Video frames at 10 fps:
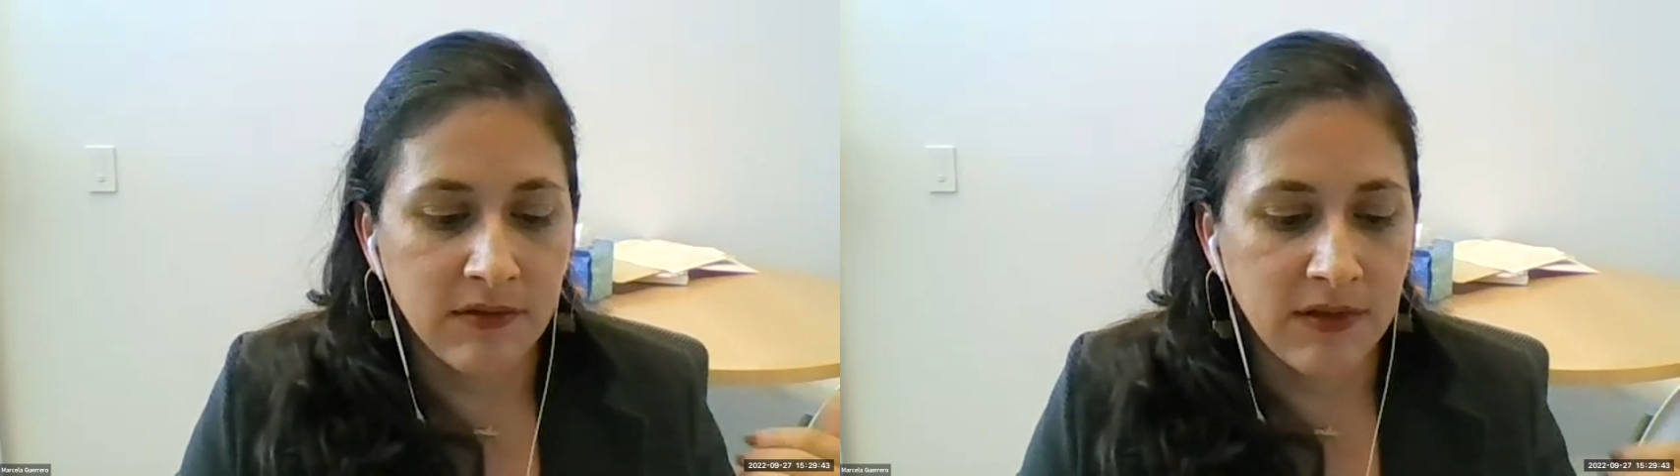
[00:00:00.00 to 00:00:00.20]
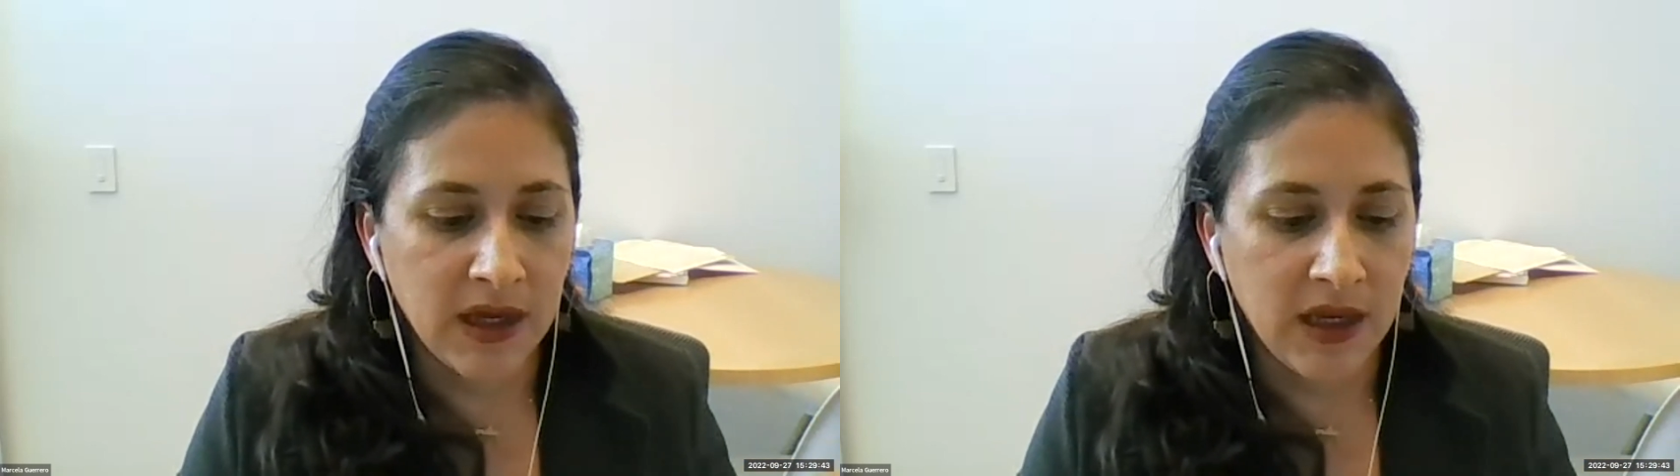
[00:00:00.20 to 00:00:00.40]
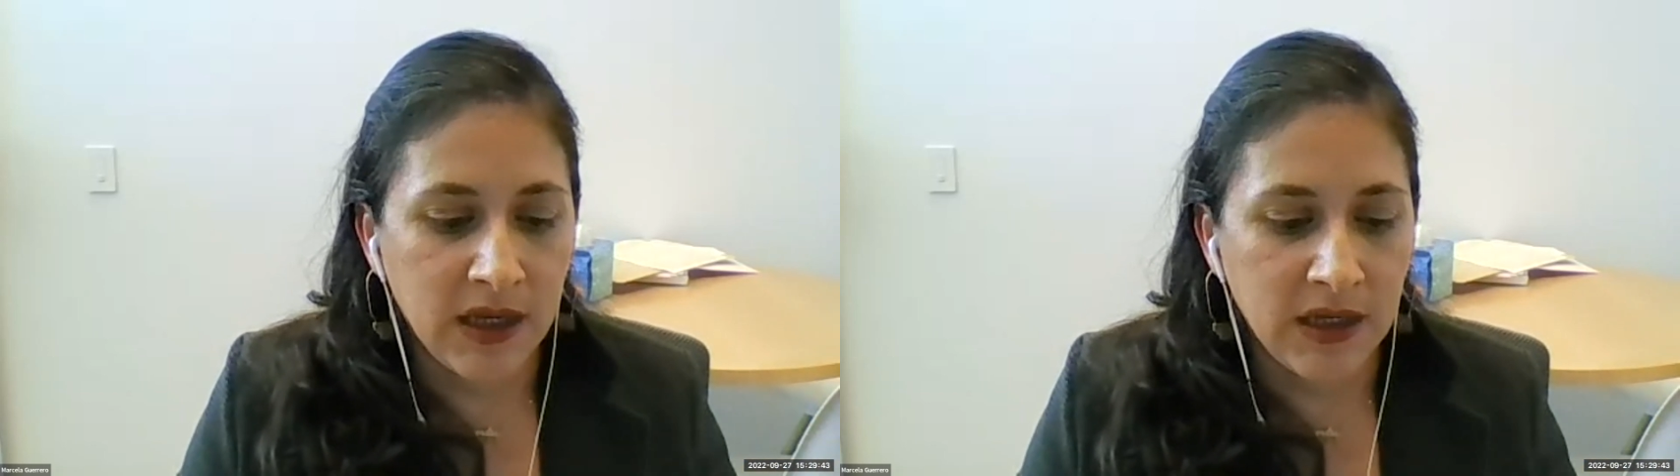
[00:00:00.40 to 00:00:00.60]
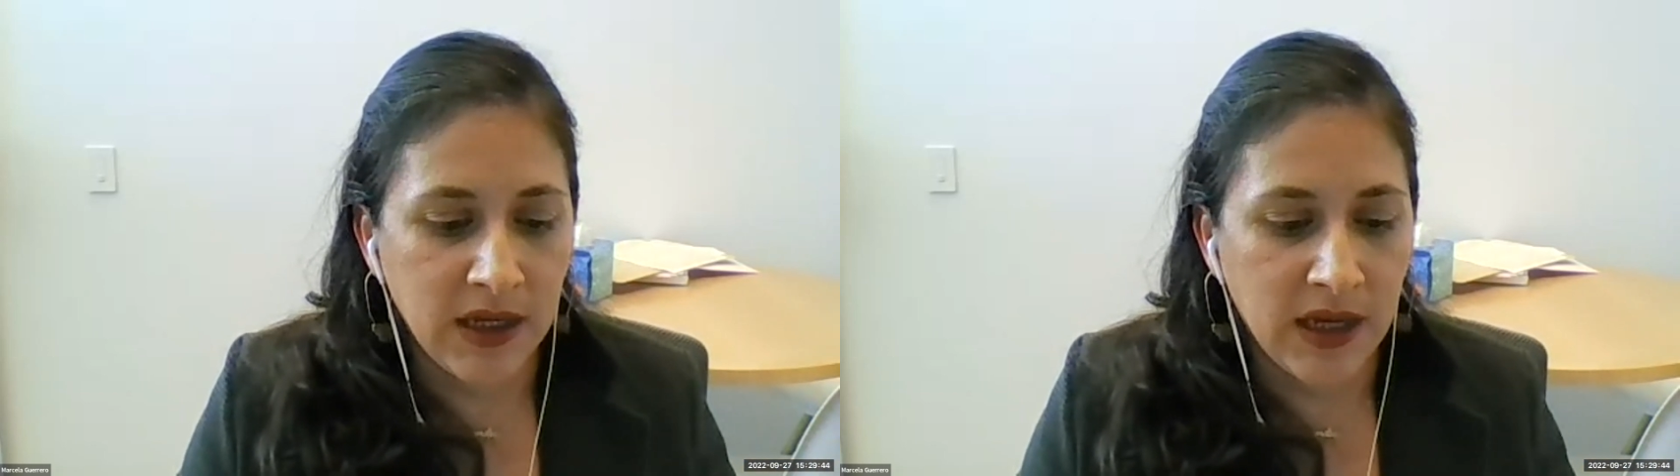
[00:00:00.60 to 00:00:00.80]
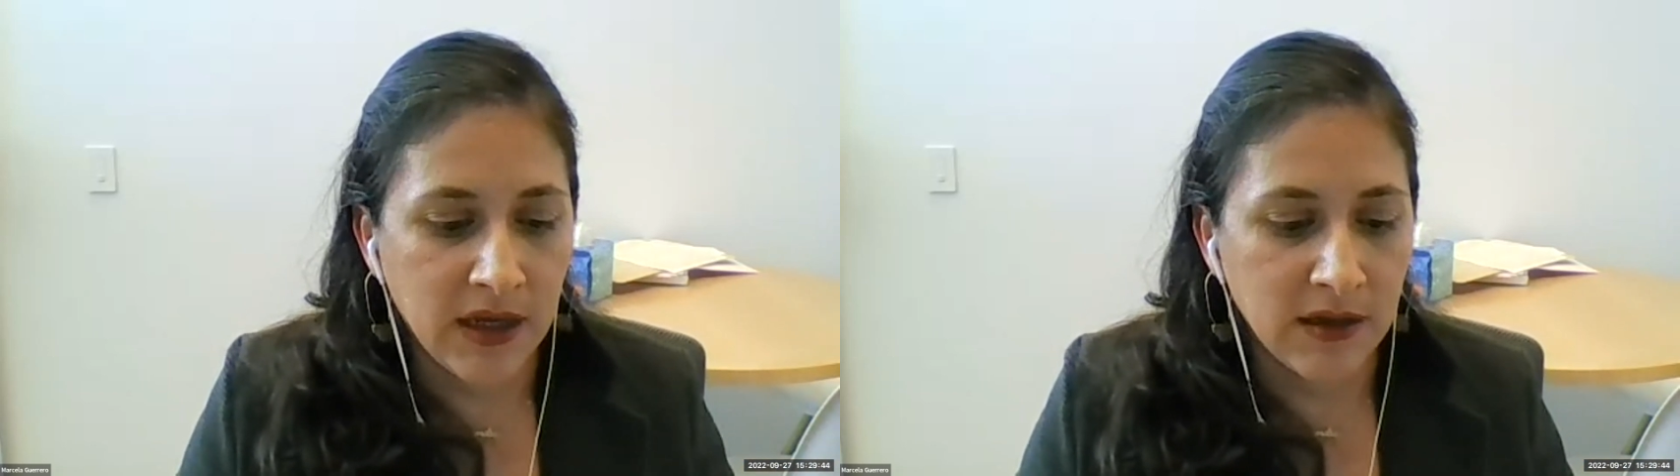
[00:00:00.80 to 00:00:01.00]

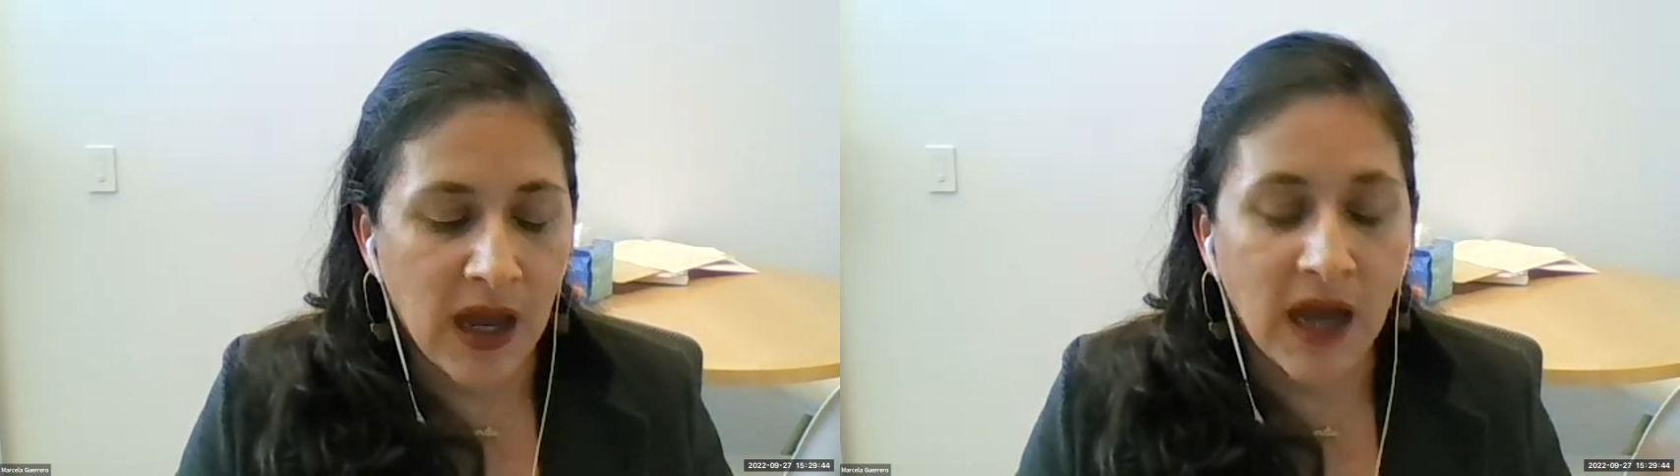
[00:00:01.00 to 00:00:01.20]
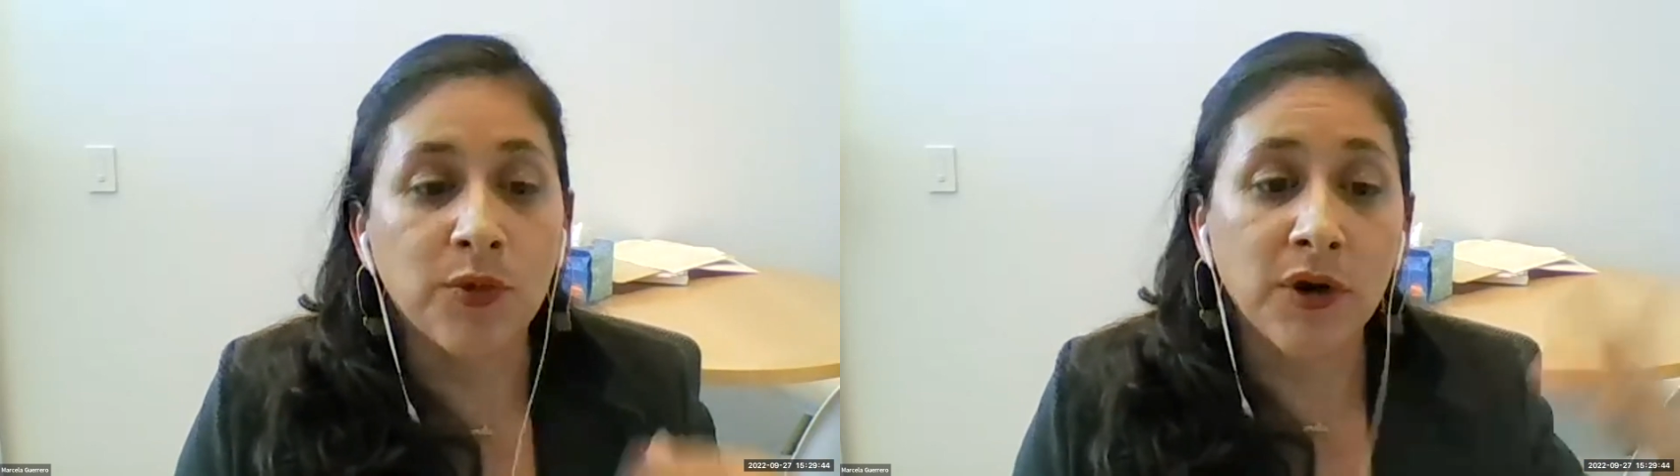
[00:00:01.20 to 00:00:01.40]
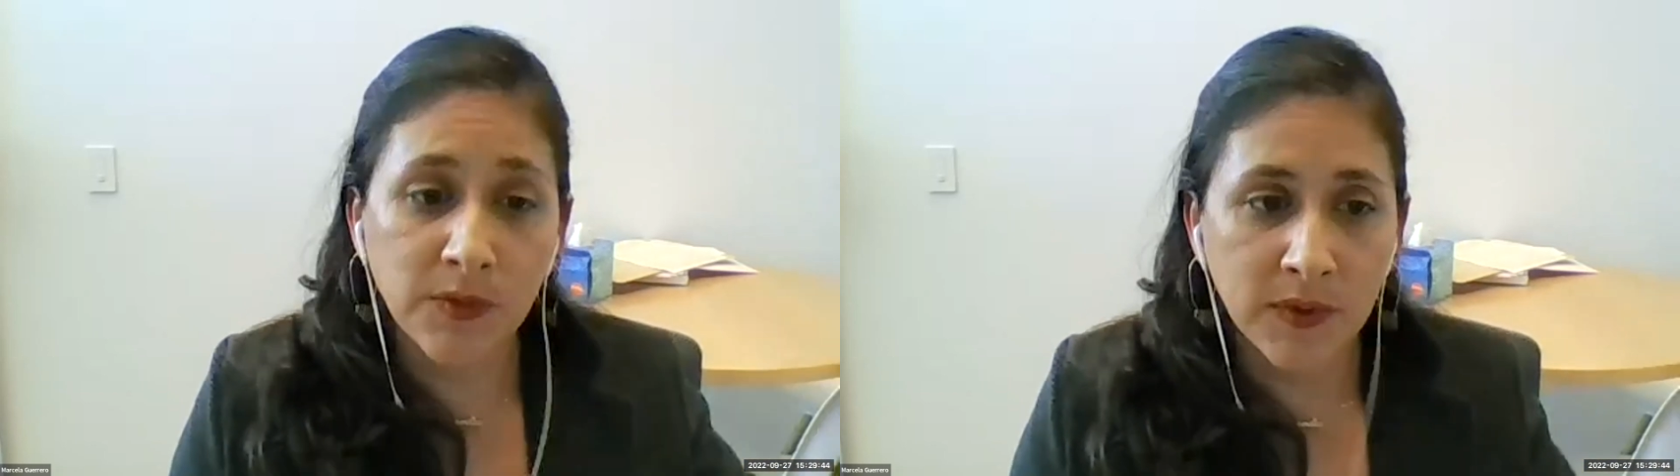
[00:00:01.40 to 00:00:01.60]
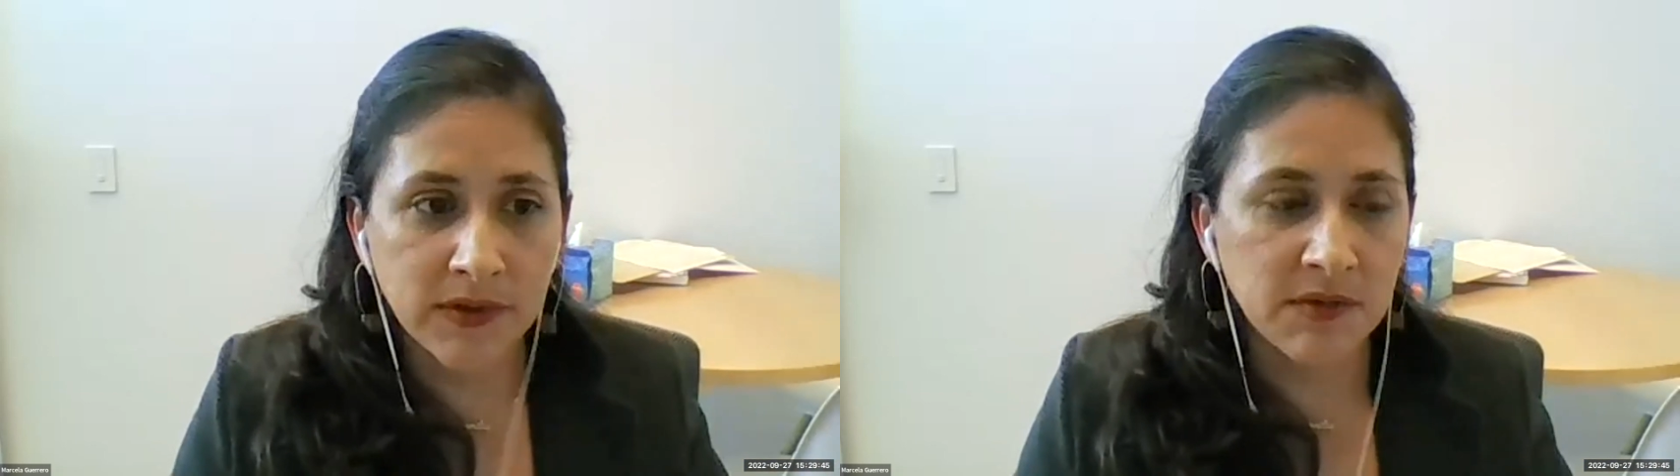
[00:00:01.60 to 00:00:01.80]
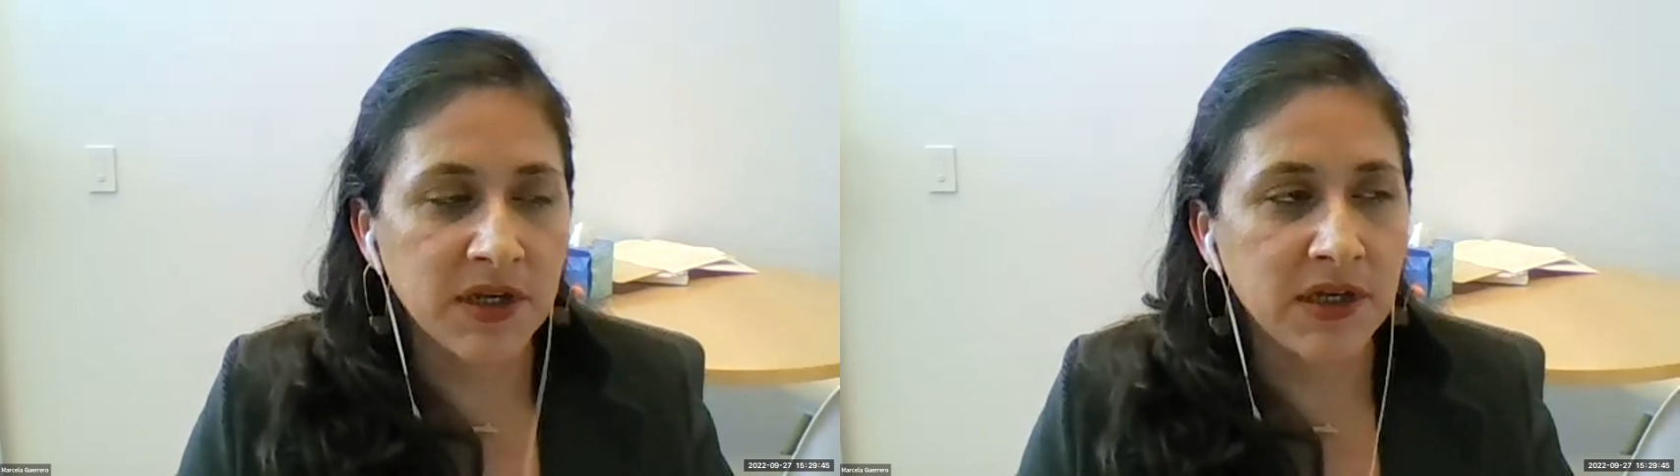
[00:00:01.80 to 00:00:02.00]
they had worked
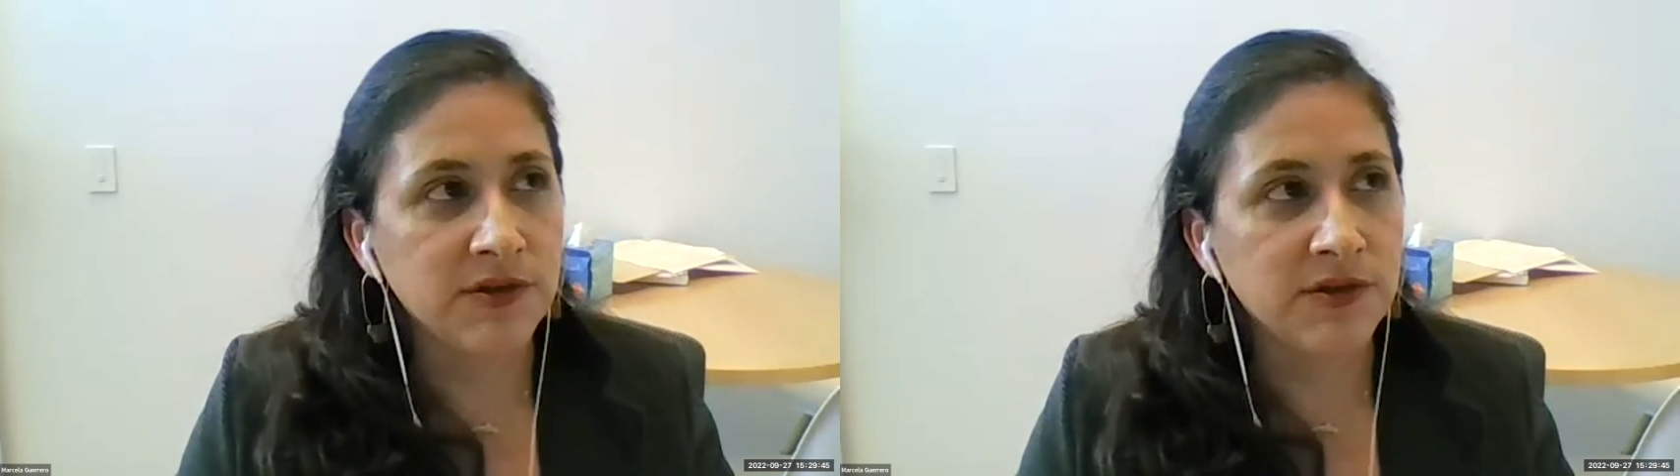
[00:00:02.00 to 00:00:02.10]
with some